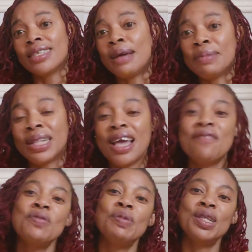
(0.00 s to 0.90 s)
I mean,
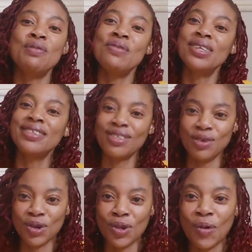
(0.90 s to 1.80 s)
everybody wants
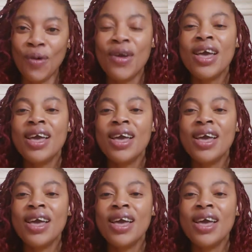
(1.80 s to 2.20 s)
to glow